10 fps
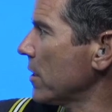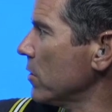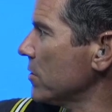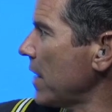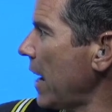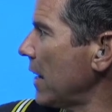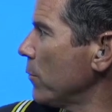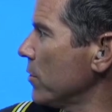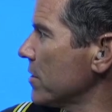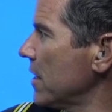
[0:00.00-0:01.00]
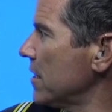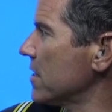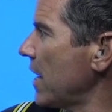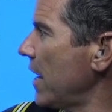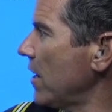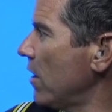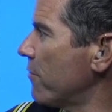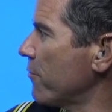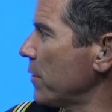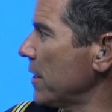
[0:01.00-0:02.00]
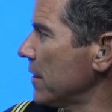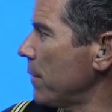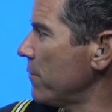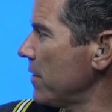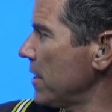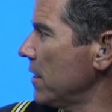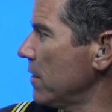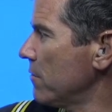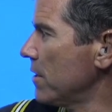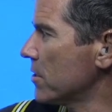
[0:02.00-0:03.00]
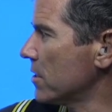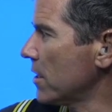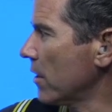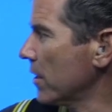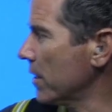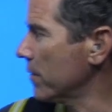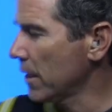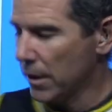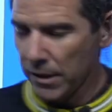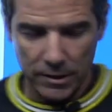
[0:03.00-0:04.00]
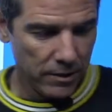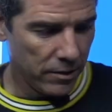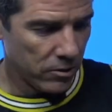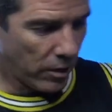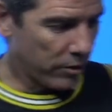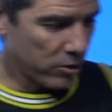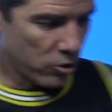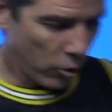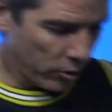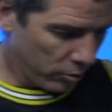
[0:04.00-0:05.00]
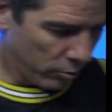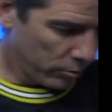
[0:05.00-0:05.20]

kills animals instead of freeing them. Vegan, vegetarian. So I want to show you